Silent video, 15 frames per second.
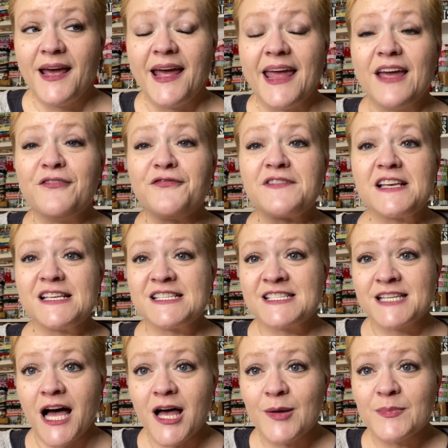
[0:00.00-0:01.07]
if
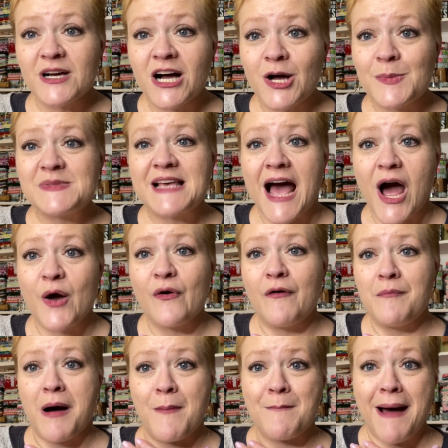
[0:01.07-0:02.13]
something comes out of
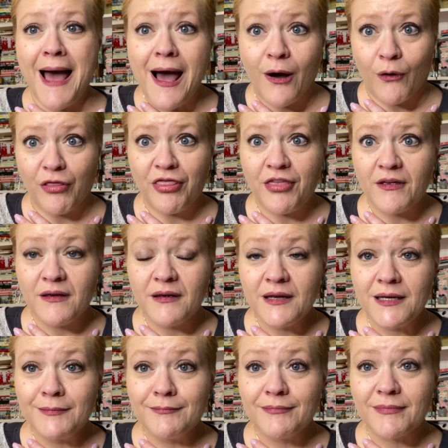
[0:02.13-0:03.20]
my mouth
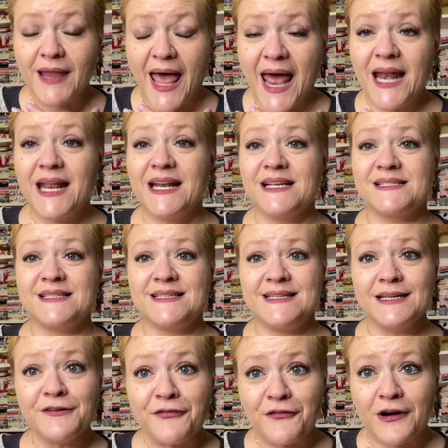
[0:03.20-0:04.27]
and it is
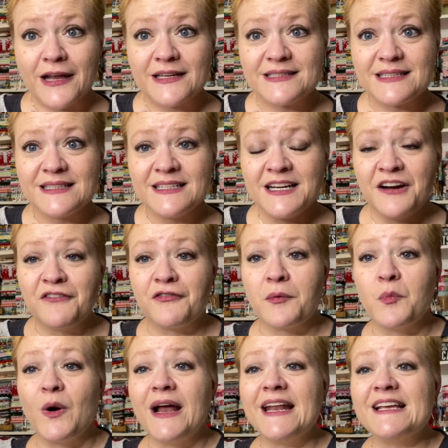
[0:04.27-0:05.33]
different from
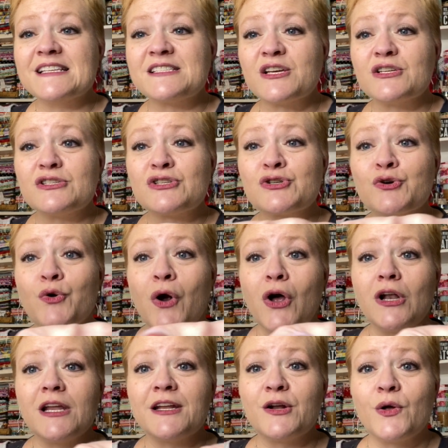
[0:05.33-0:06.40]
what is
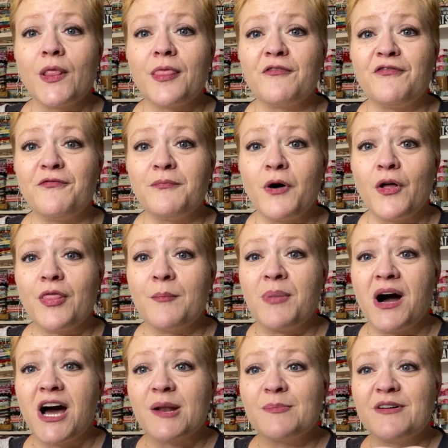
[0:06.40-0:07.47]
scrawling on the
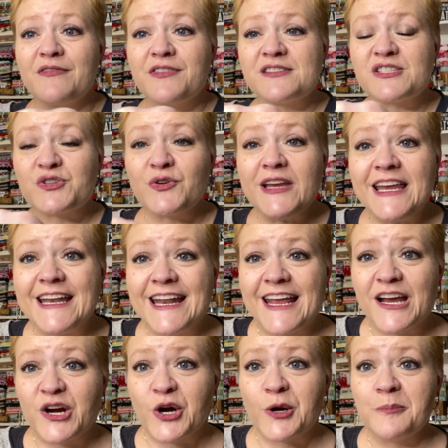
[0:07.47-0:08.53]
bottom of the screen
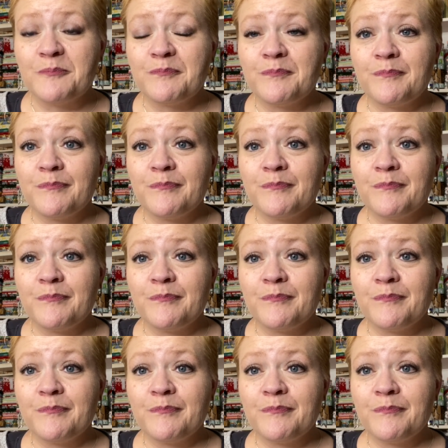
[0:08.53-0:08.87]
here,